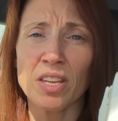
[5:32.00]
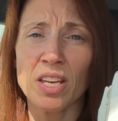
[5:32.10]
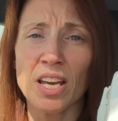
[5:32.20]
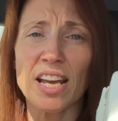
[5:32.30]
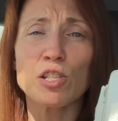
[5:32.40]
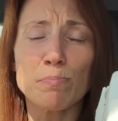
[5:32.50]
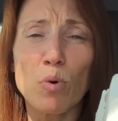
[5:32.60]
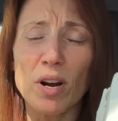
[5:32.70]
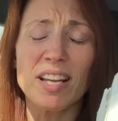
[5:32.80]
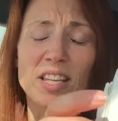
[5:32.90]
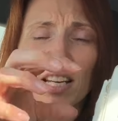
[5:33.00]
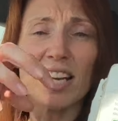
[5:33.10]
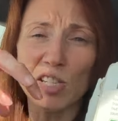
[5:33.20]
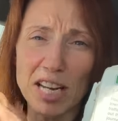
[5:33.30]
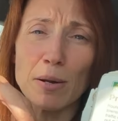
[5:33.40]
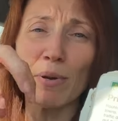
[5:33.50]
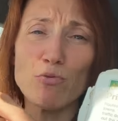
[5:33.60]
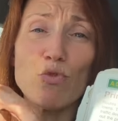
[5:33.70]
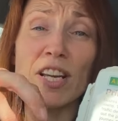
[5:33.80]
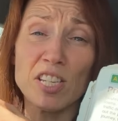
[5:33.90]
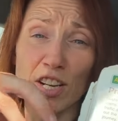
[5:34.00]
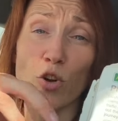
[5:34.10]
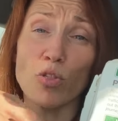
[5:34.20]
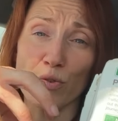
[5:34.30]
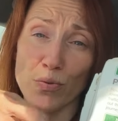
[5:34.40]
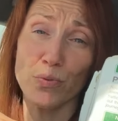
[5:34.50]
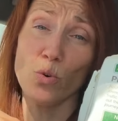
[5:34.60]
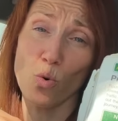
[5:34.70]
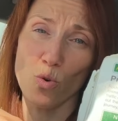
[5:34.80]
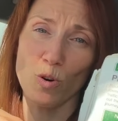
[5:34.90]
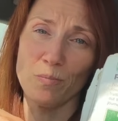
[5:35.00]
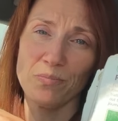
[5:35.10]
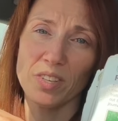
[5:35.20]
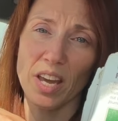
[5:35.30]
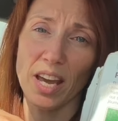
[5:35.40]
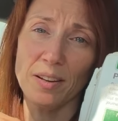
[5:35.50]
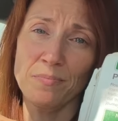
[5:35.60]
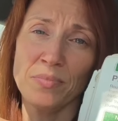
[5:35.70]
it's going to be written on the floor, okay?